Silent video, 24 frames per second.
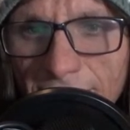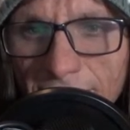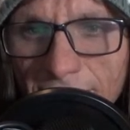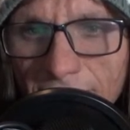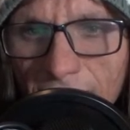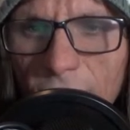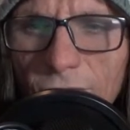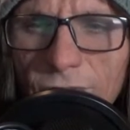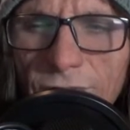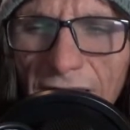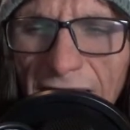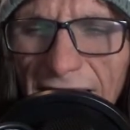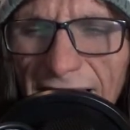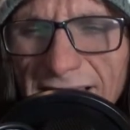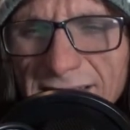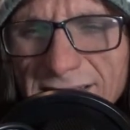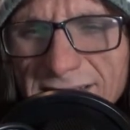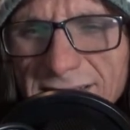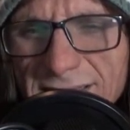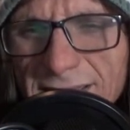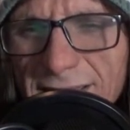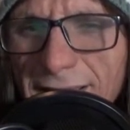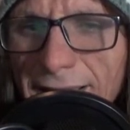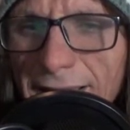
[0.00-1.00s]
Oh, I
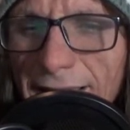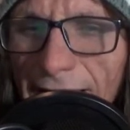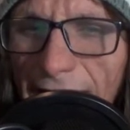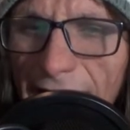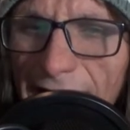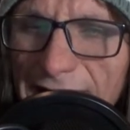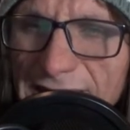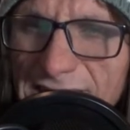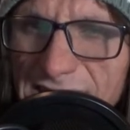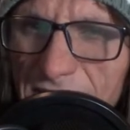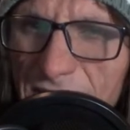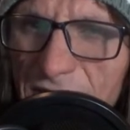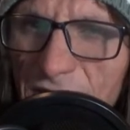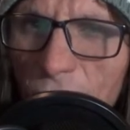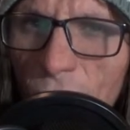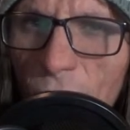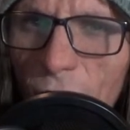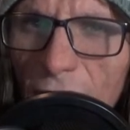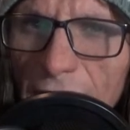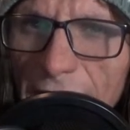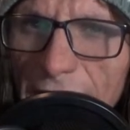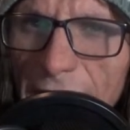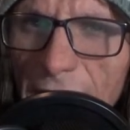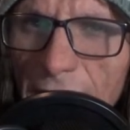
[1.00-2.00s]
guess I guess if you
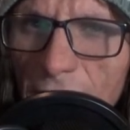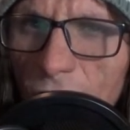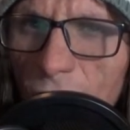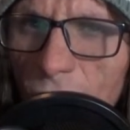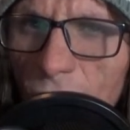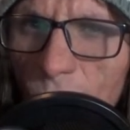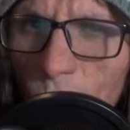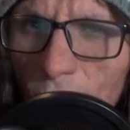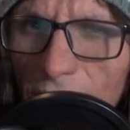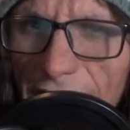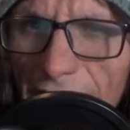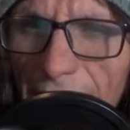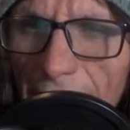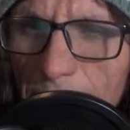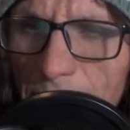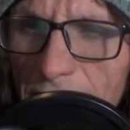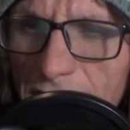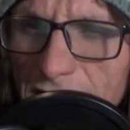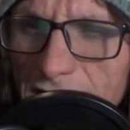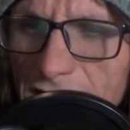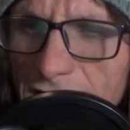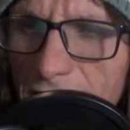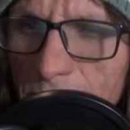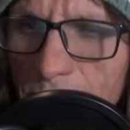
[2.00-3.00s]
want to know what
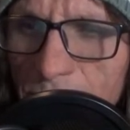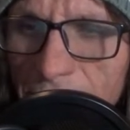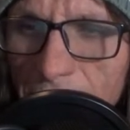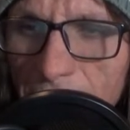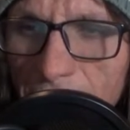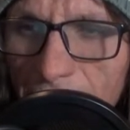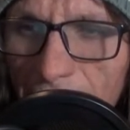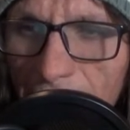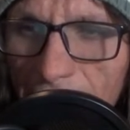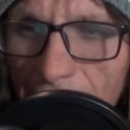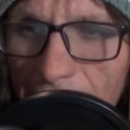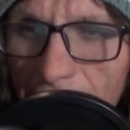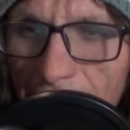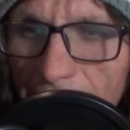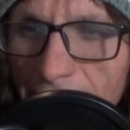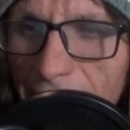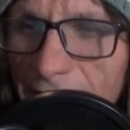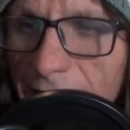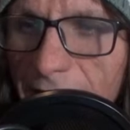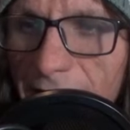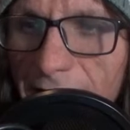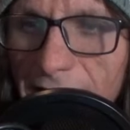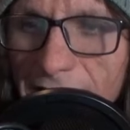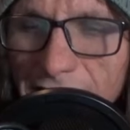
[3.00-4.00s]
happened to the book, uh,
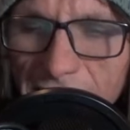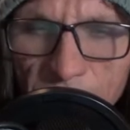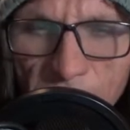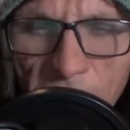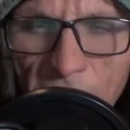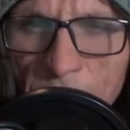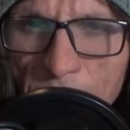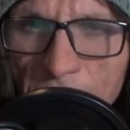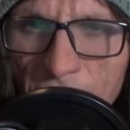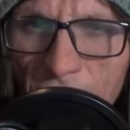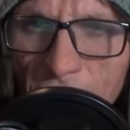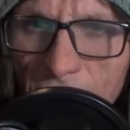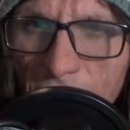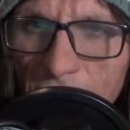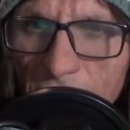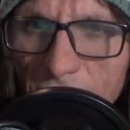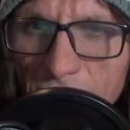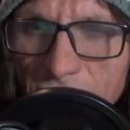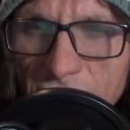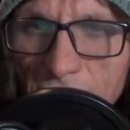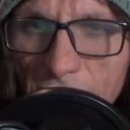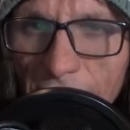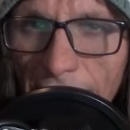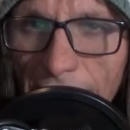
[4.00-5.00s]
the popular girl
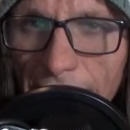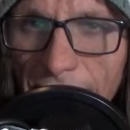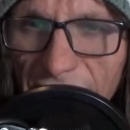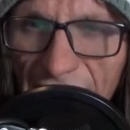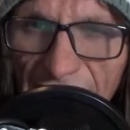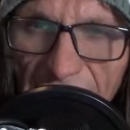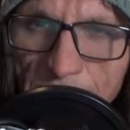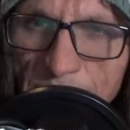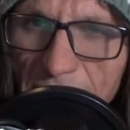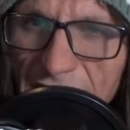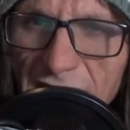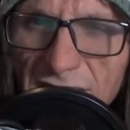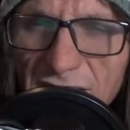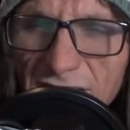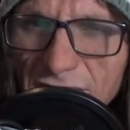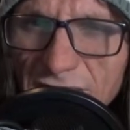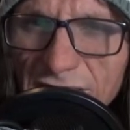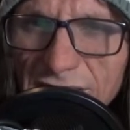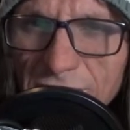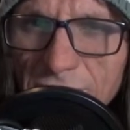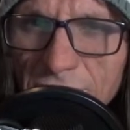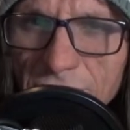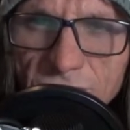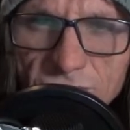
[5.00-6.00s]
took it. They
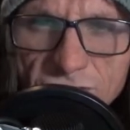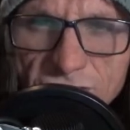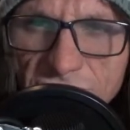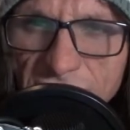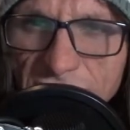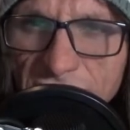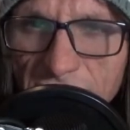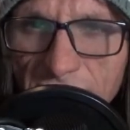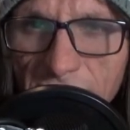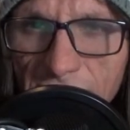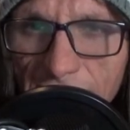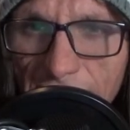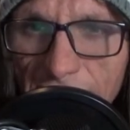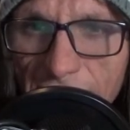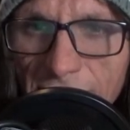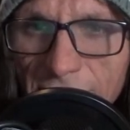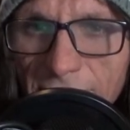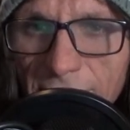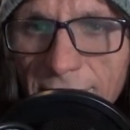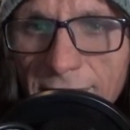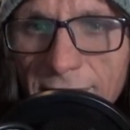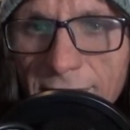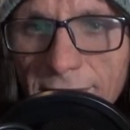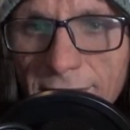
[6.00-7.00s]
immediately knew she took it.
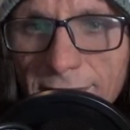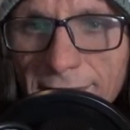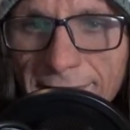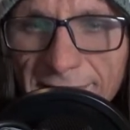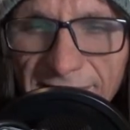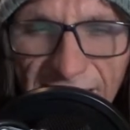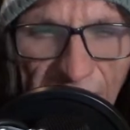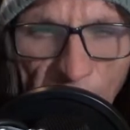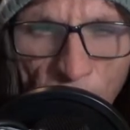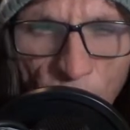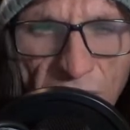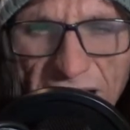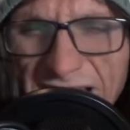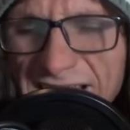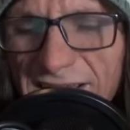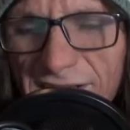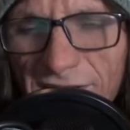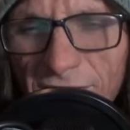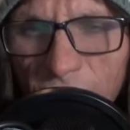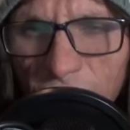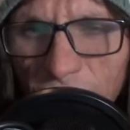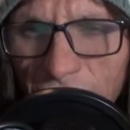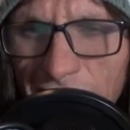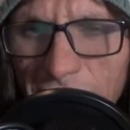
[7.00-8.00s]
They waited
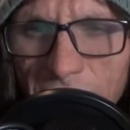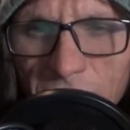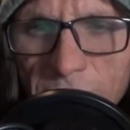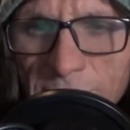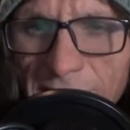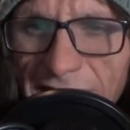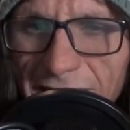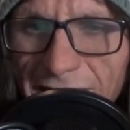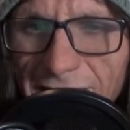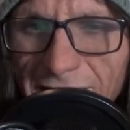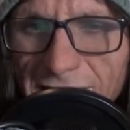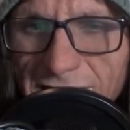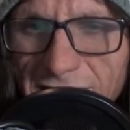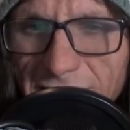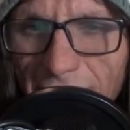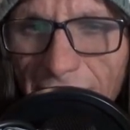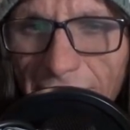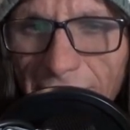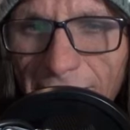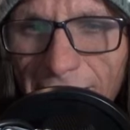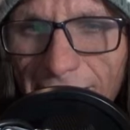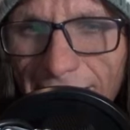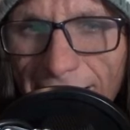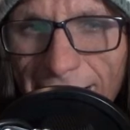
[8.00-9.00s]
a little bit
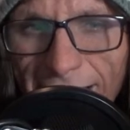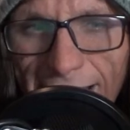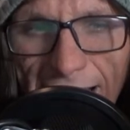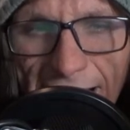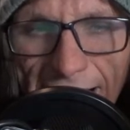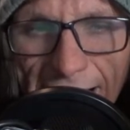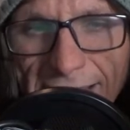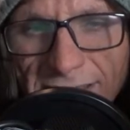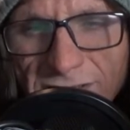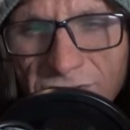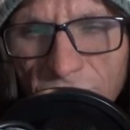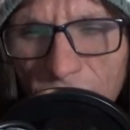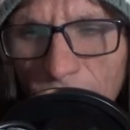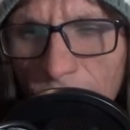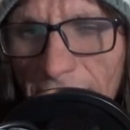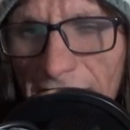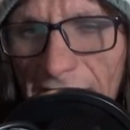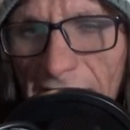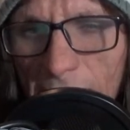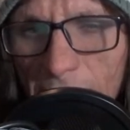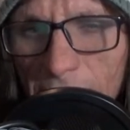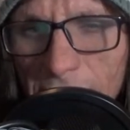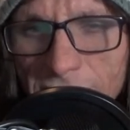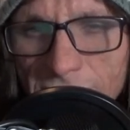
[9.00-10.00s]
to ask her what
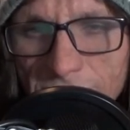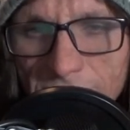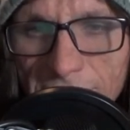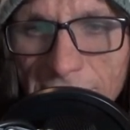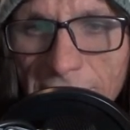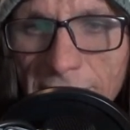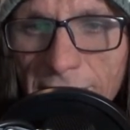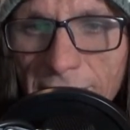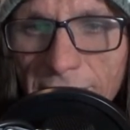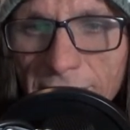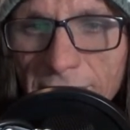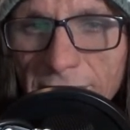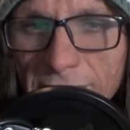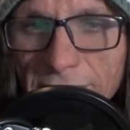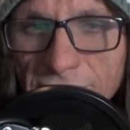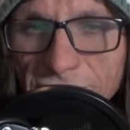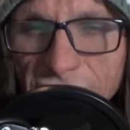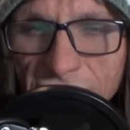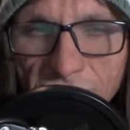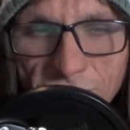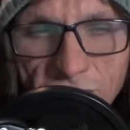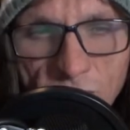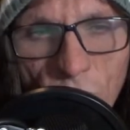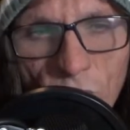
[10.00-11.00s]
happened to it.
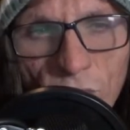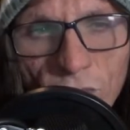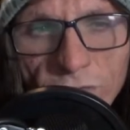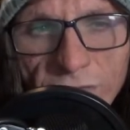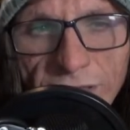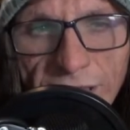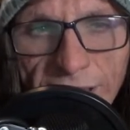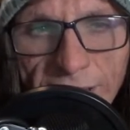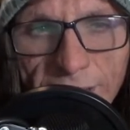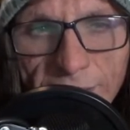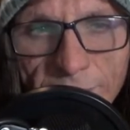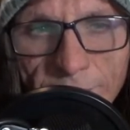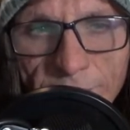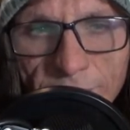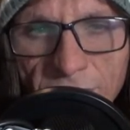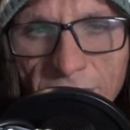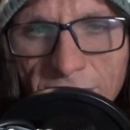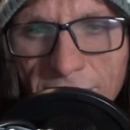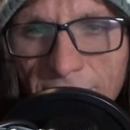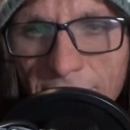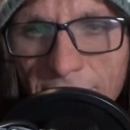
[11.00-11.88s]
She told them.